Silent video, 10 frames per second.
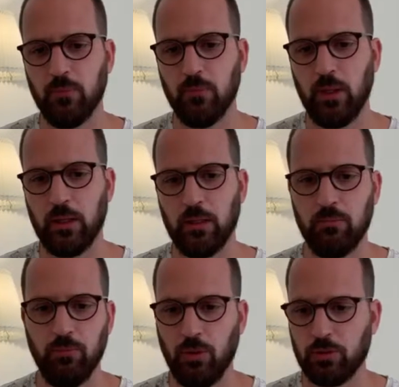like
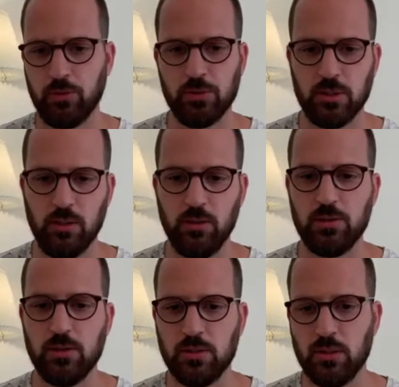doctors and
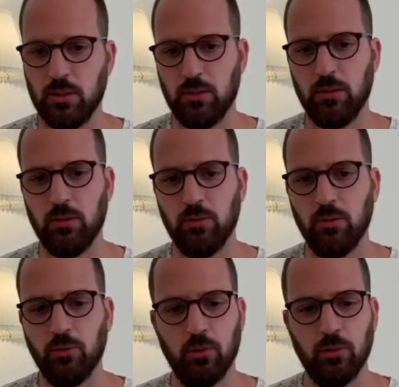nurses and
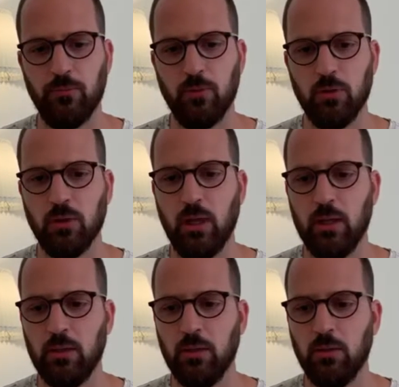those on the front
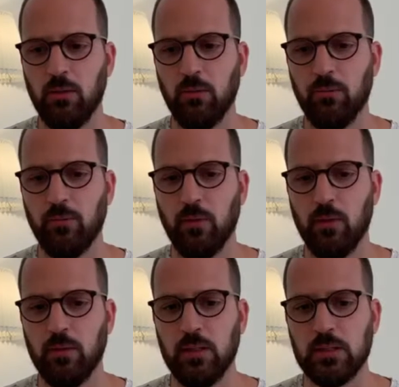line of
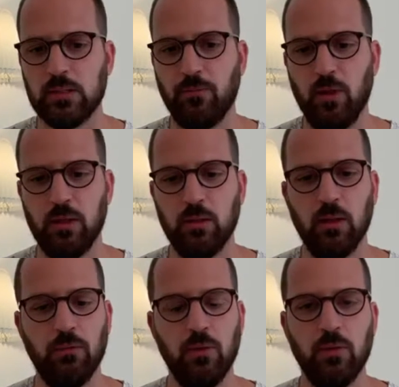this fight,
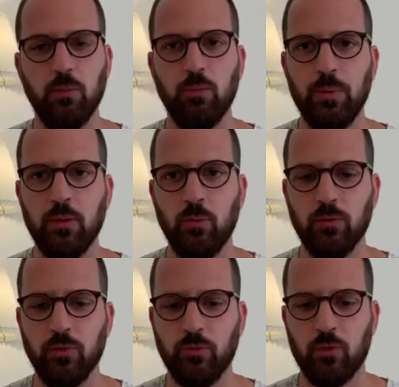I think they will be the
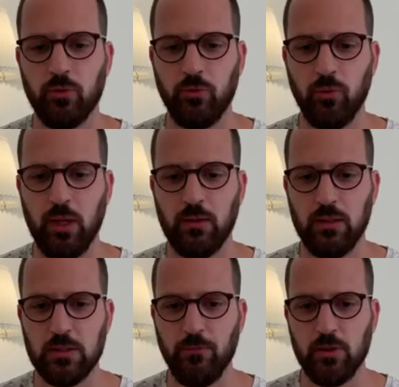ones, of course, to get
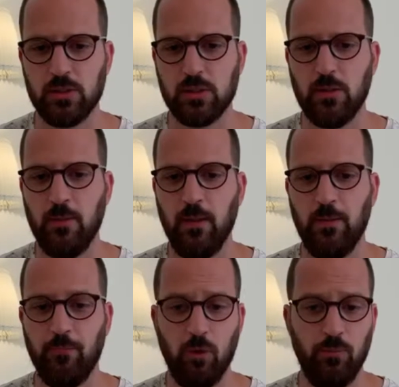this first,
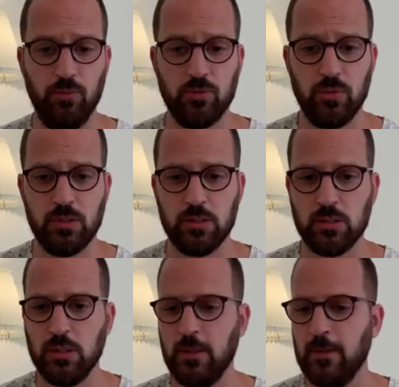for obvious
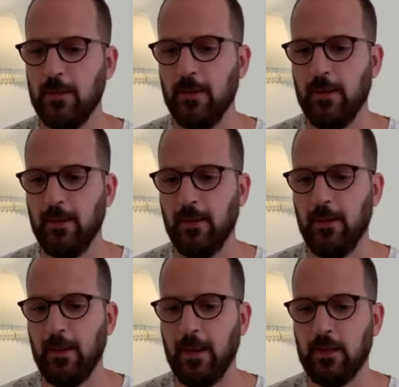reasons.
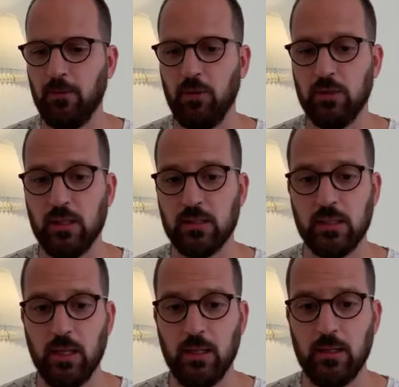And I think that's
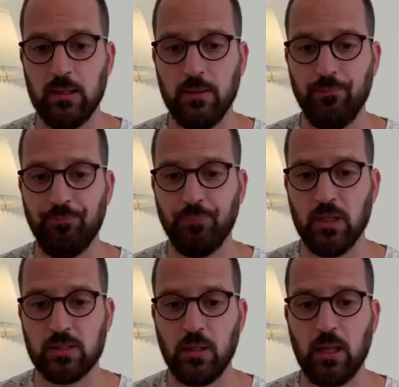gonna
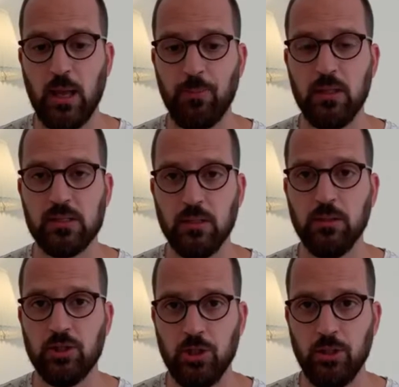start happening still
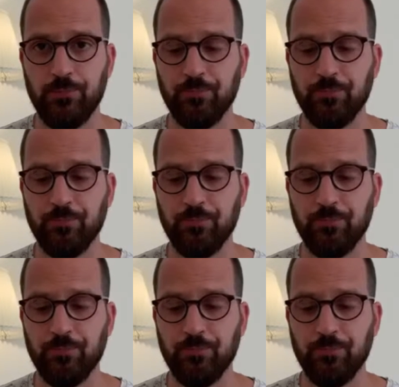this year.